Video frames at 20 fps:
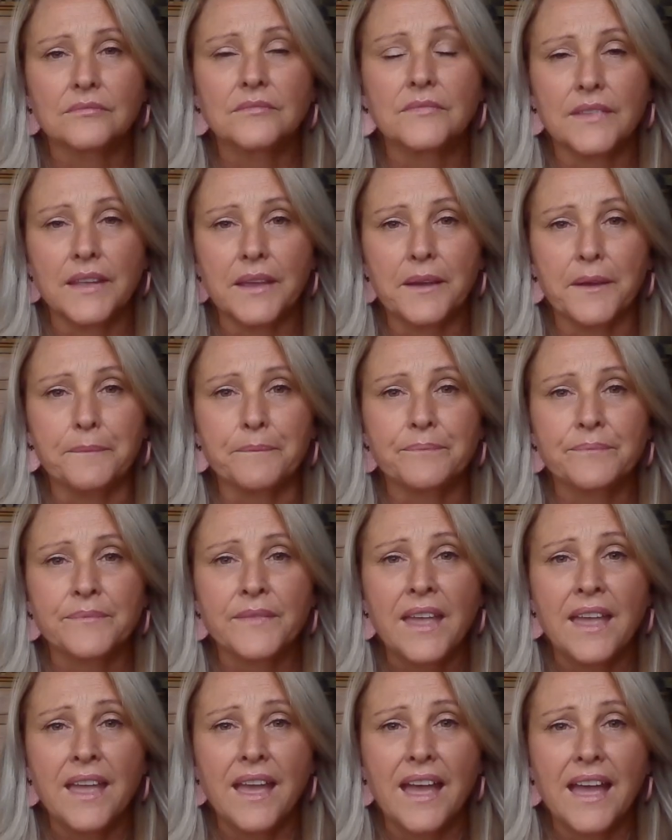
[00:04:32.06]
Yeah.
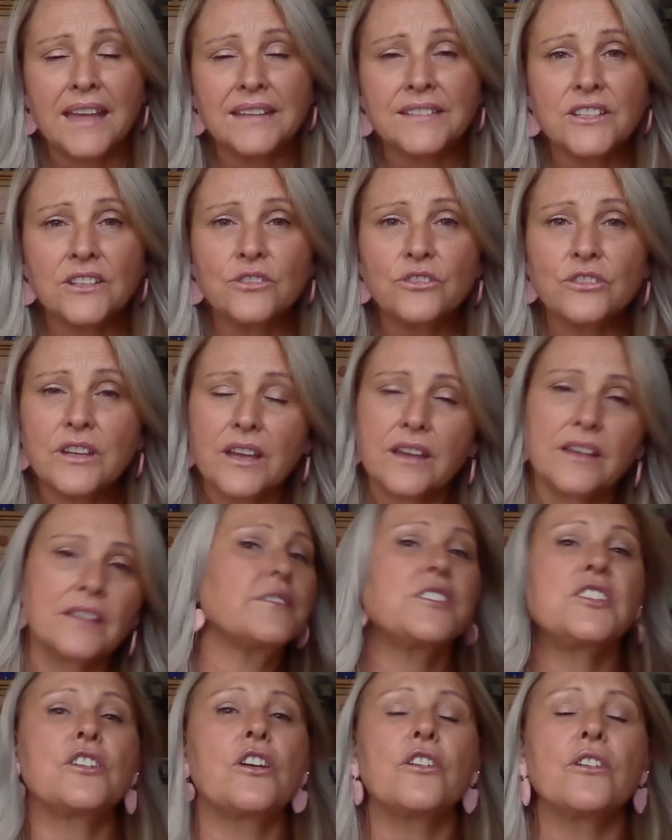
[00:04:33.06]
And look,
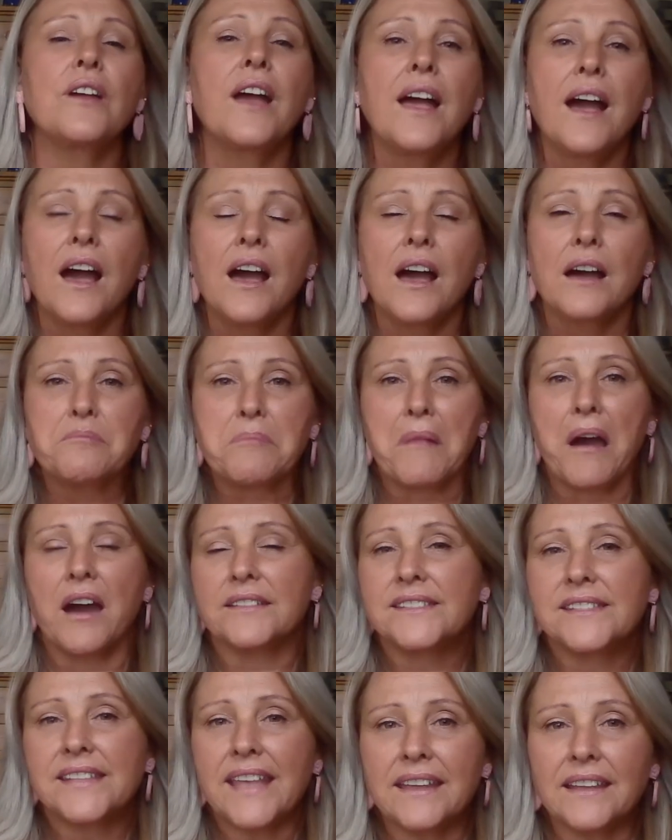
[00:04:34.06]
you know,
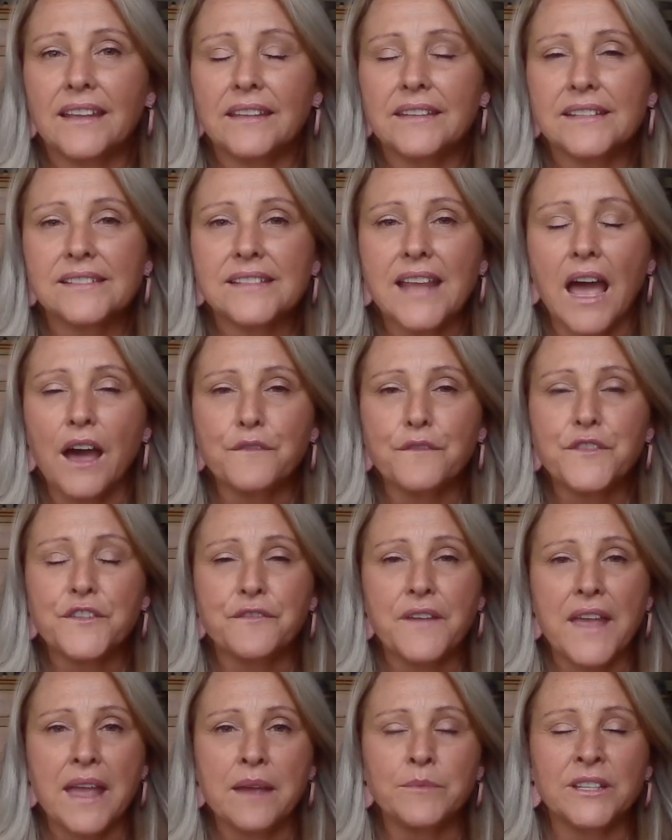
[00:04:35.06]
I'd say at least half the
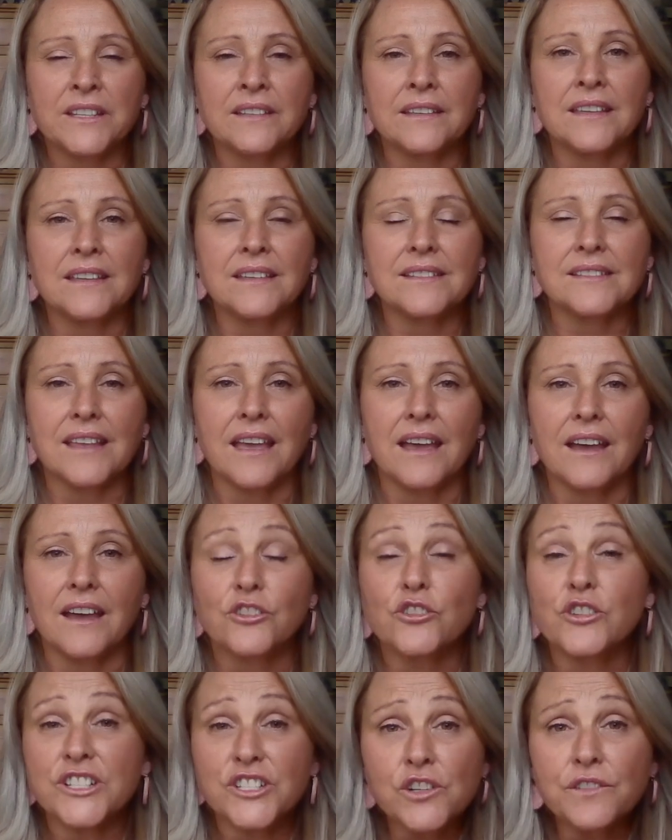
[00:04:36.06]
families are
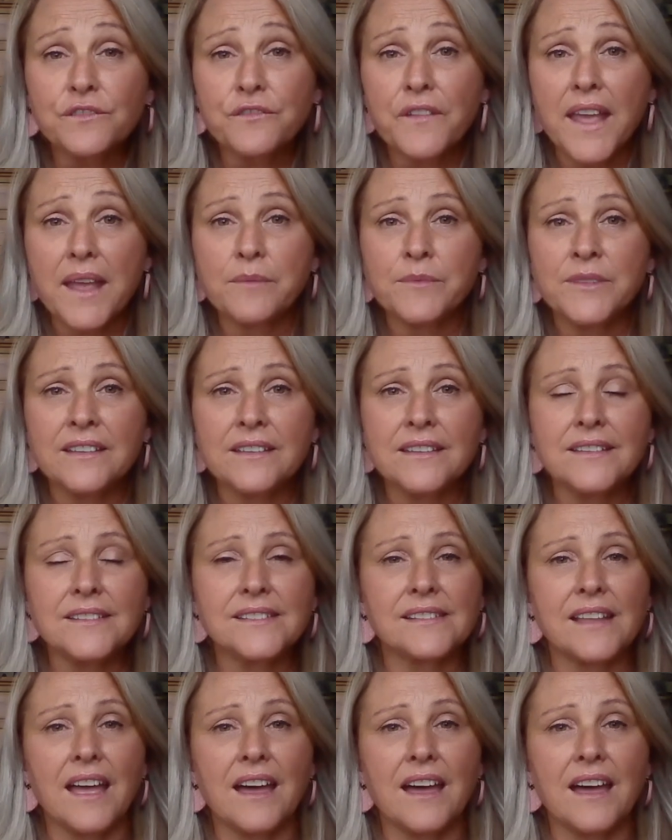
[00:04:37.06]
Christian families.